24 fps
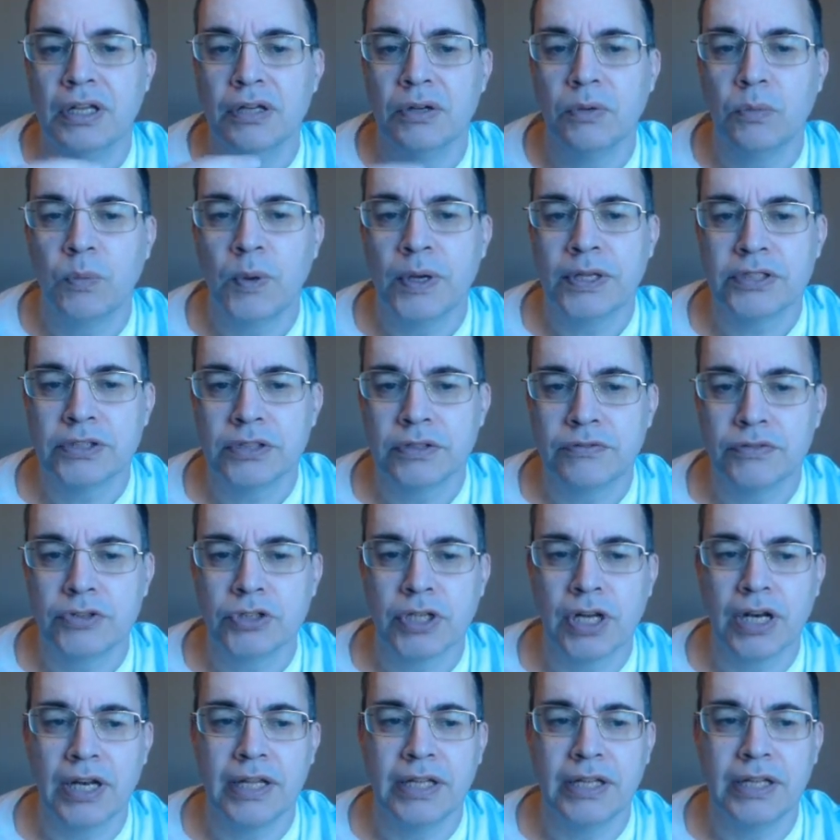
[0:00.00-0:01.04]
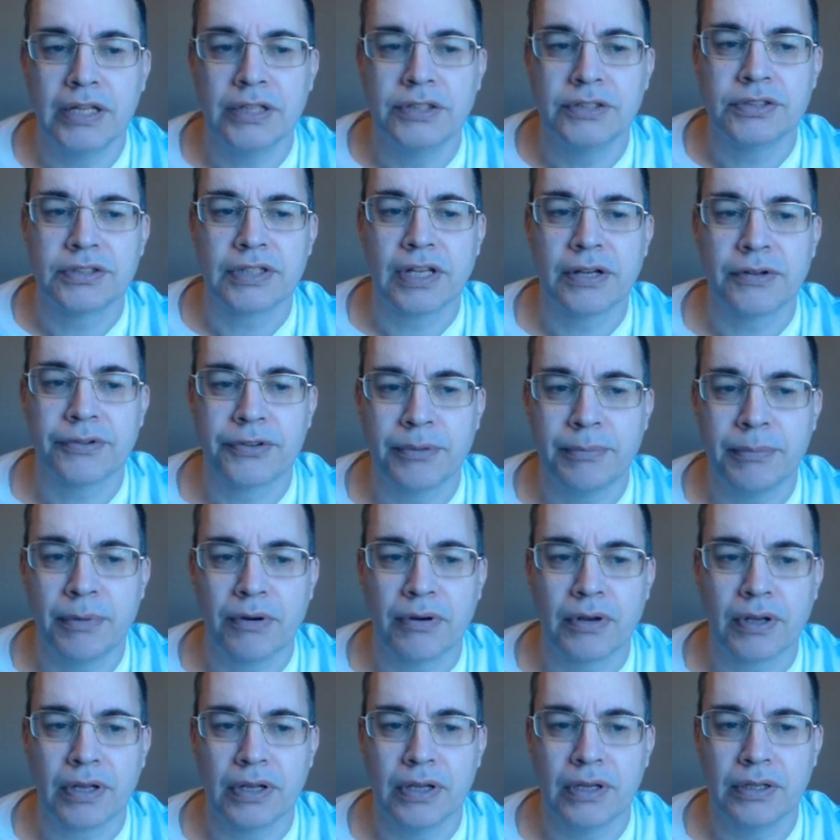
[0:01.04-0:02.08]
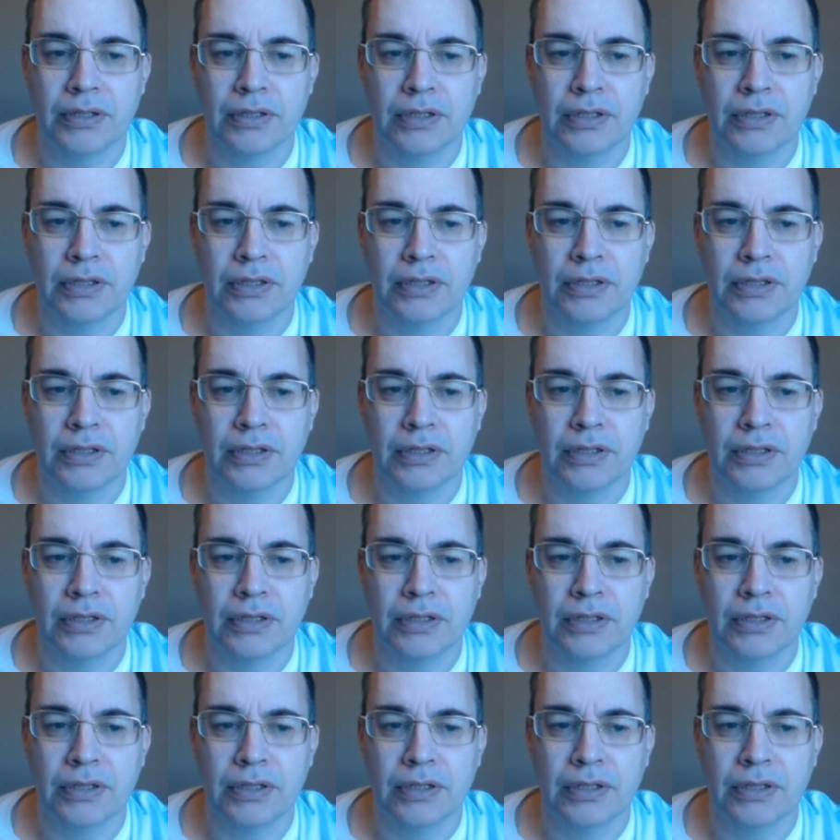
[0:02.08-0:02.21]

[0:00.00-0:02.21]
west of Chile in South America.